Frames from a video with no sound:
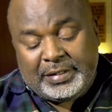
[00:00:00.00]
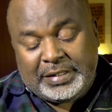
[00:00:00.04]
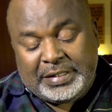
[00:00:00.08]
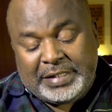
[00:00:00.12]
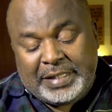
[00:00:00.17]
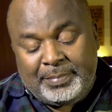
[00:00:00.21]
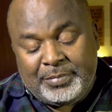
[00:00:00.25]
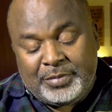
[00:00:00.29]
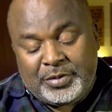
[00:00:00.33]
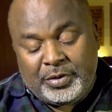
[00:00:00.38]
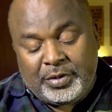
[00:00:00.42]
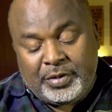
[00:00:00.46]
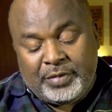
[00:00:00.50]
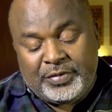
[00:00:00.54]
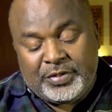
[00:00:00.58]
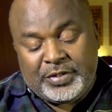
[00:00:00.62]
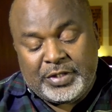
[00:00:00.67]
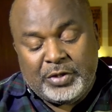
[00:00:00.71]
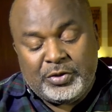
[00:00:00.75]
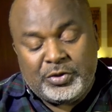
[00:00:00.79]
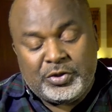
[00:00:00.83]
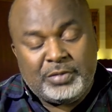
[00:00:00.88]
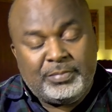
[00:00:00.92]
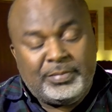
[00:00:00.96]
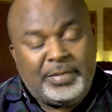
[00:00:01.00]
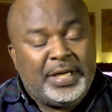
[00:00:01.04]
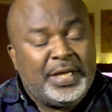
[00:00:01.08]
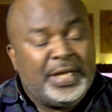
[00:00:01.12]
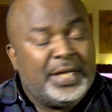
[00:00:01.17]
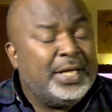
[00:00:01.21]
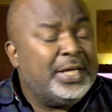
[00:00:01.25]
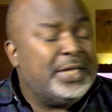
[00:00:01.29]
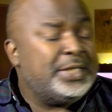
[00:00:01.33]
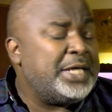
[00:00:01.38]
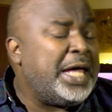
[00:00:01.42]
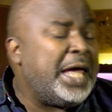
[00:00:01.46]
some sort of social
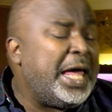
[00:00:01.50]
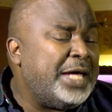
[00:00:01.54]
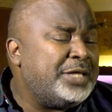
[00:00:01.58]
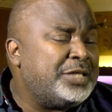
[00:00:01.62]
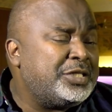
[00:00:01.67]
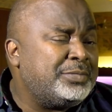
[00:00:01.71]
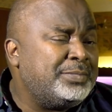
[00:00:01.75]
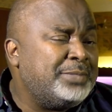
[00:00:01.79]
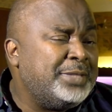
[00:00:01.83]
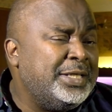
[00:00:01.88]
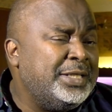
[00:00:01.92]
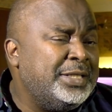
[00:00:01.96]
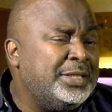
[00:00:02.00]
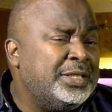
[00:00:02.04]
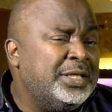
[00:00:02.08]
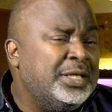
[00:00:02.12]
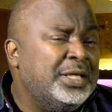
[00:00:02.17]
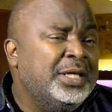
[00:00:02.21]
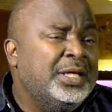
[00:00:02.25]
media attachment.